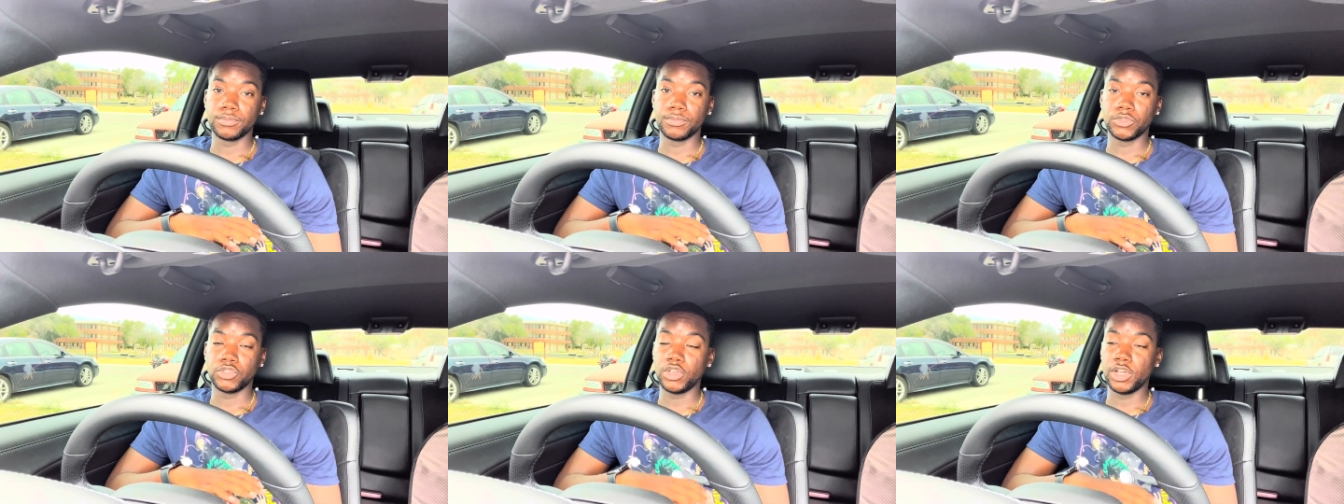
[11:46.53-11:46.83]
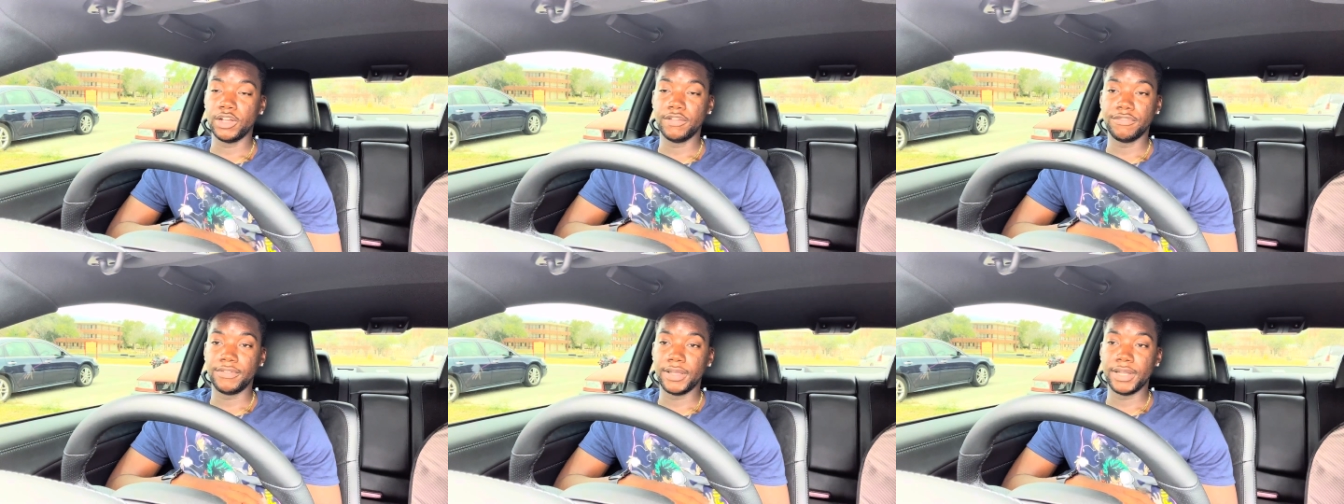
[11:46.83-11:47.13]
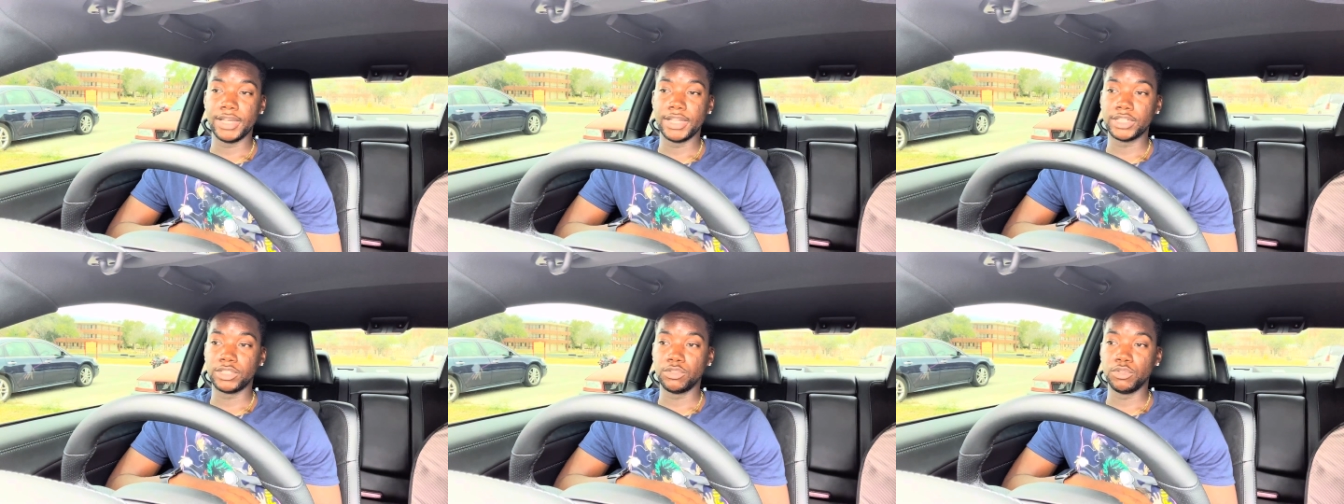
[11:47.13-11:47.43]
trying to
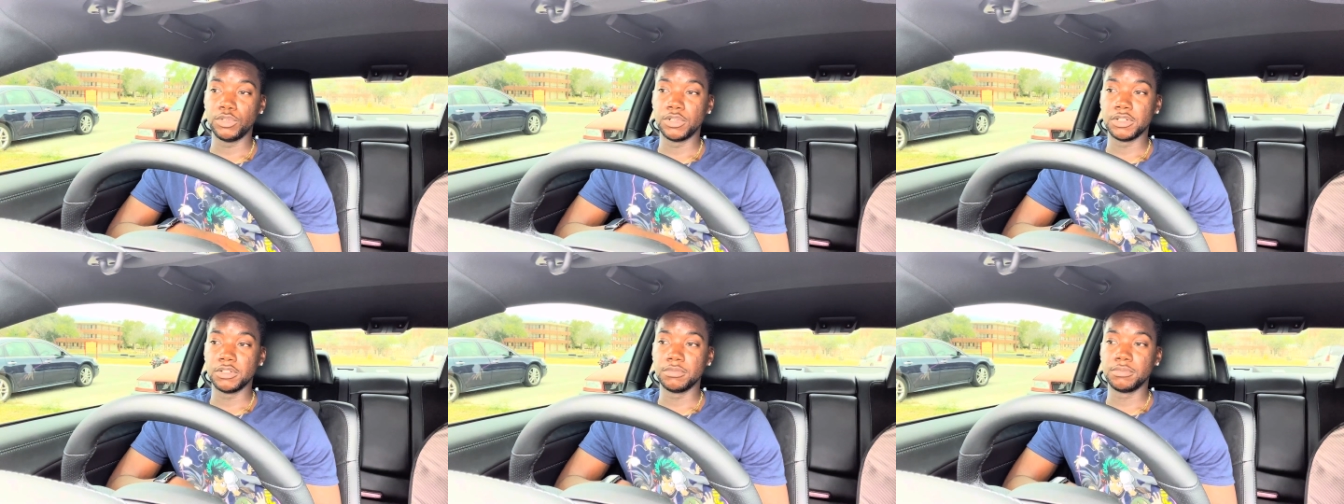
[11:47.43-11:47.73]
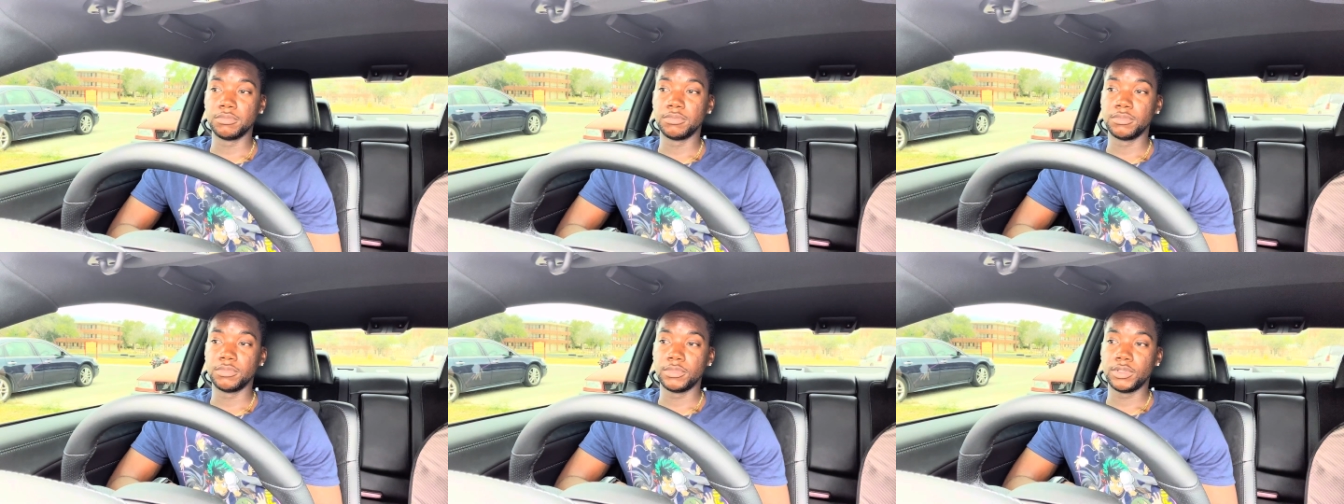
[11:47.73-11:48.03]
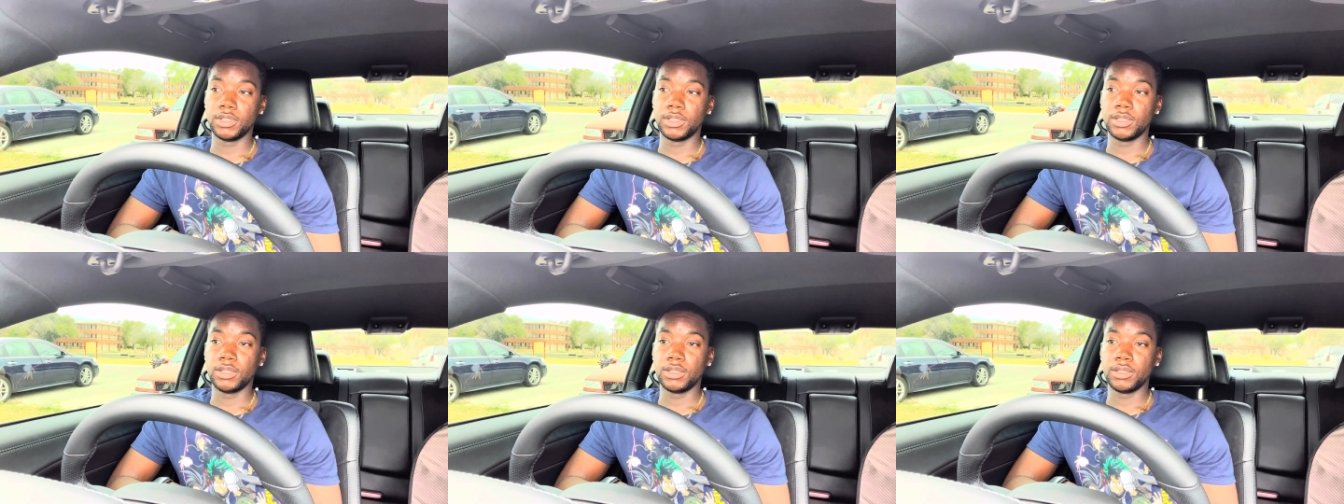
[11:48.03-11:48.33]
finance through
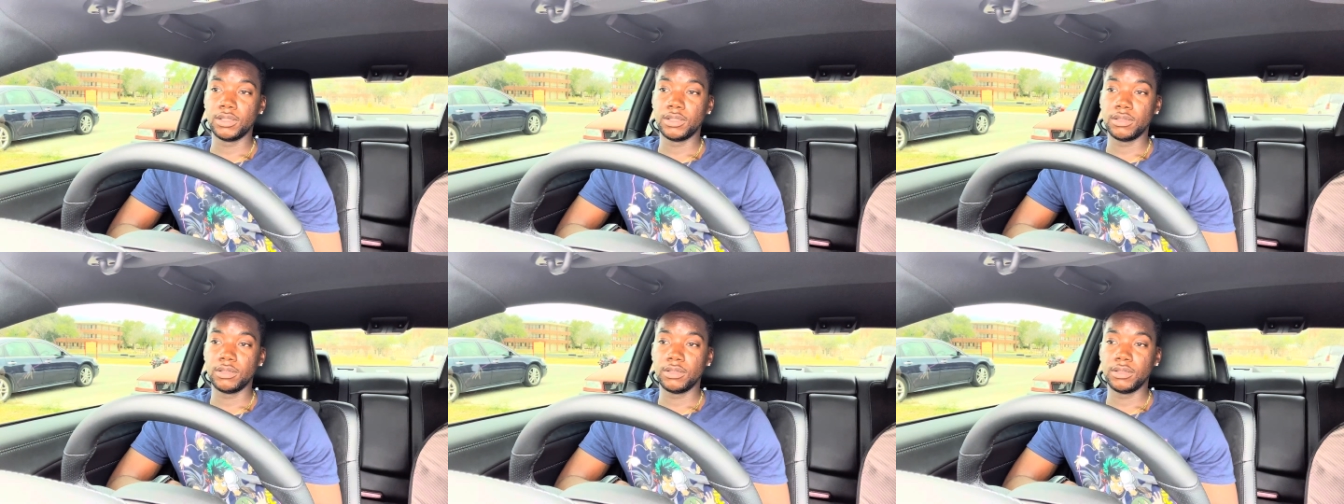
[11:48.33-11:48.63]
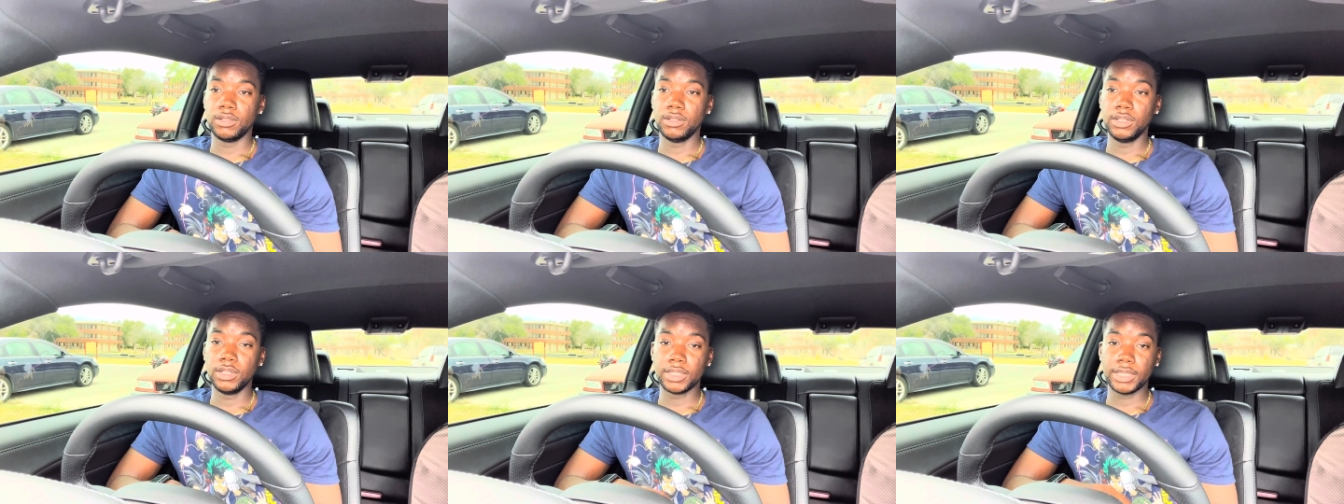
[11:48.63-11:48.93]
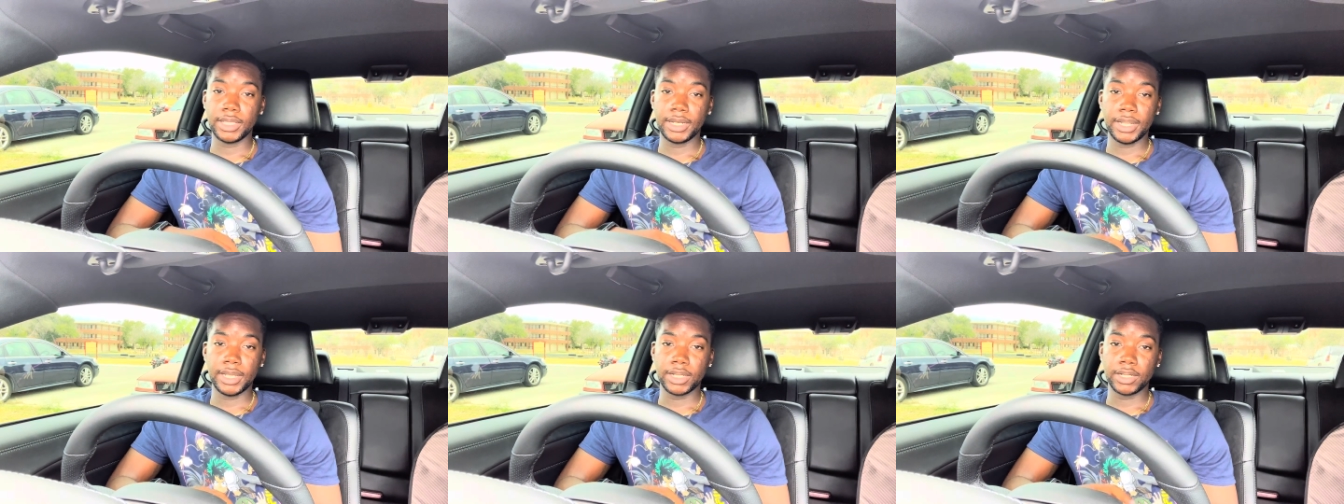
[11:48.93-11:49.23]
them
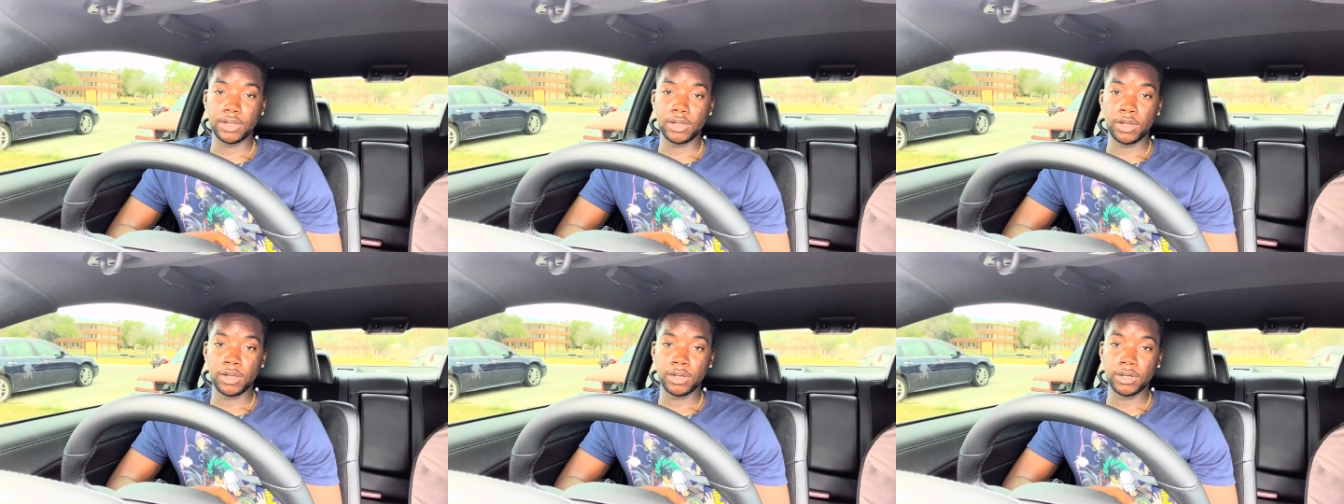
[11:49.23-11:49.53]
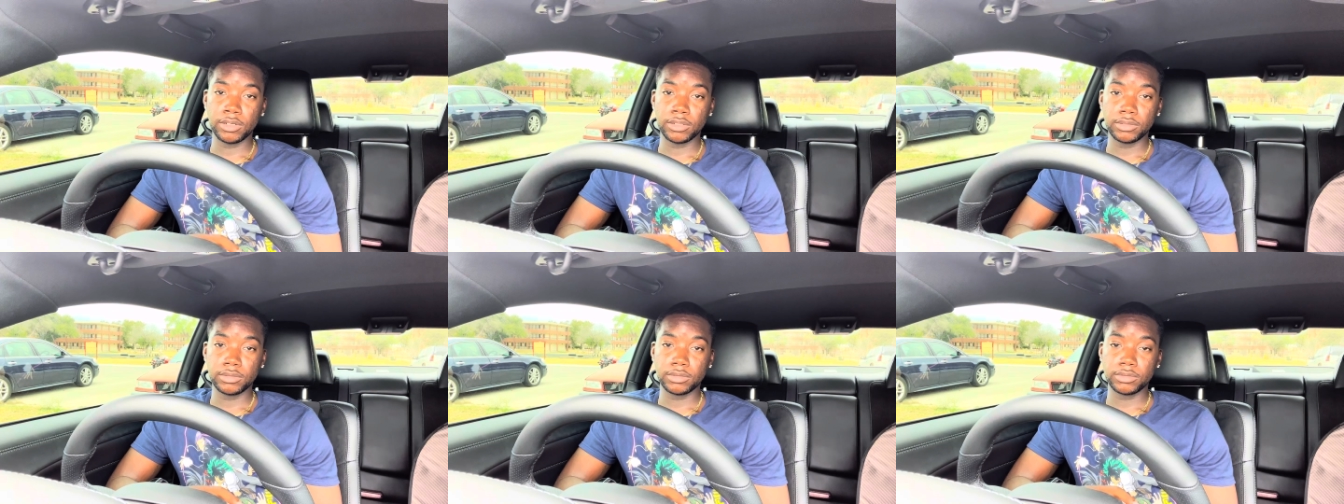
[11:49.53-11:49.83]
look at that car